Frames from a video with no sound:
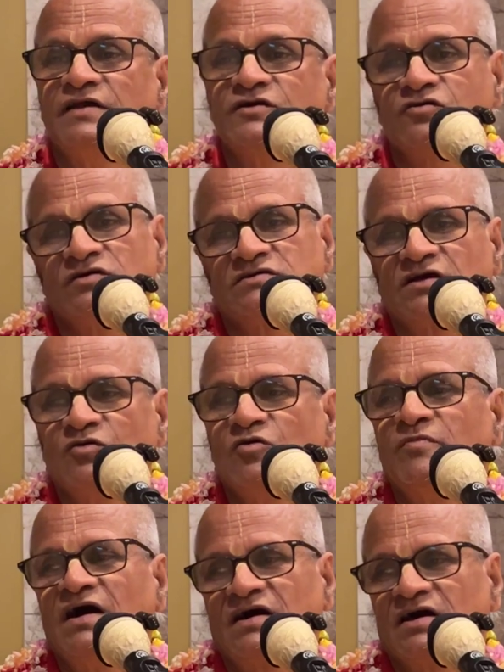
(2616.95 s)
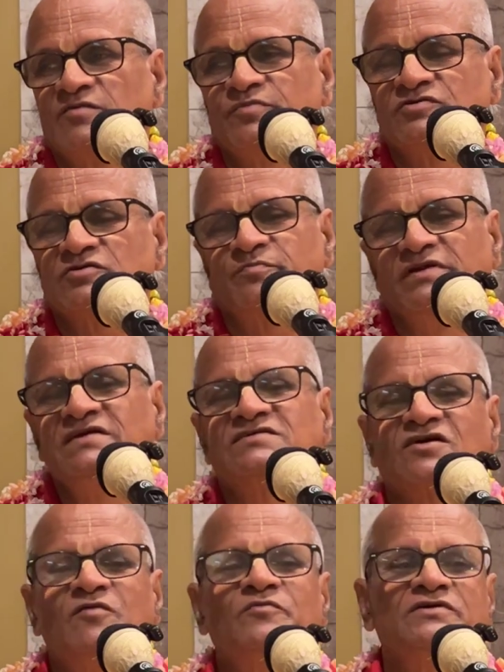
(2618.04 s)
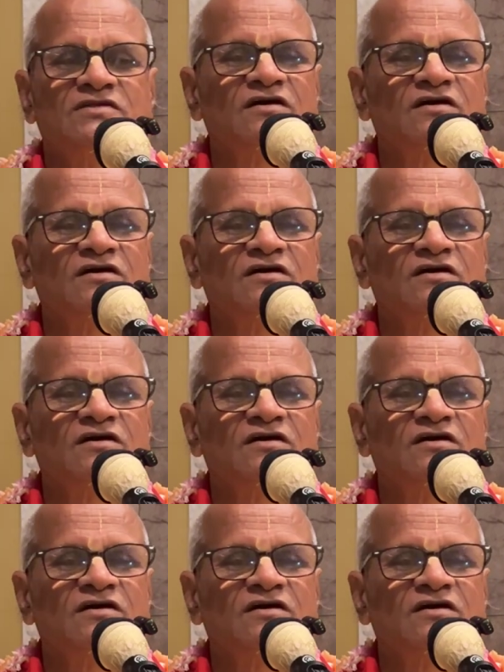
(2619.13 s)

requested, oh Mahakala Purusa, please come